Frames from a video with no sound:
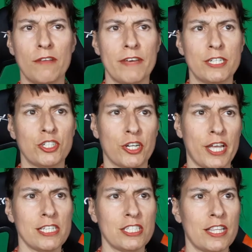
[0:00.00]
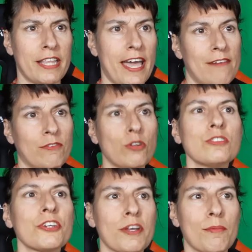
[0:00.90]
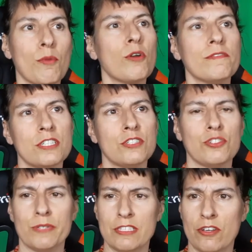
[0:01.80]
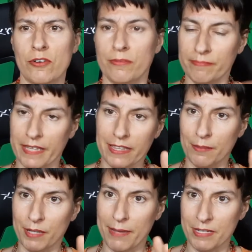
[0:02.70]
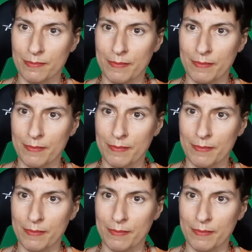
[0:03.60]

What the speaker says: bet your guess that they have ulterior motives in doing so, like the plant-based